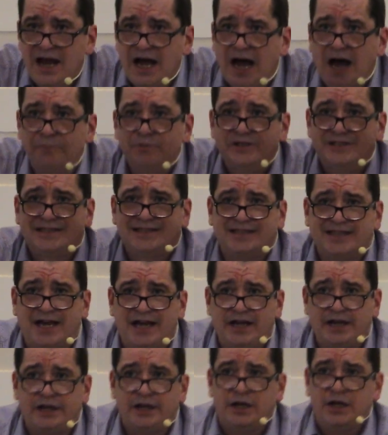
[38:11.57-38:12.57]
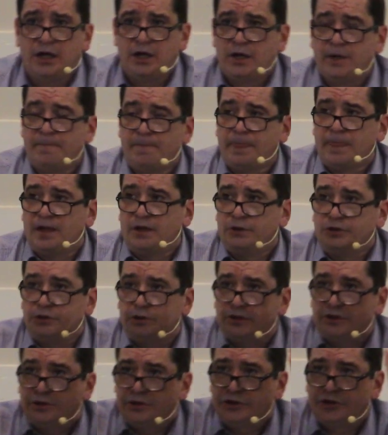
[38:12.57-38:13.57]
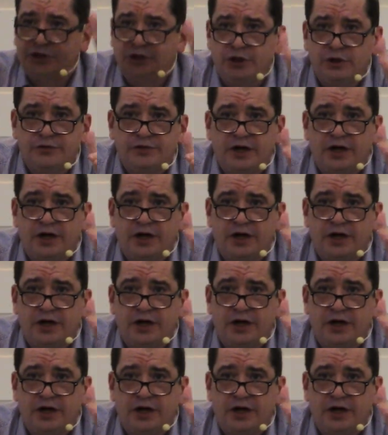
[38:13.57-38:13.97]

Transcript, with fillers: I'm just saying still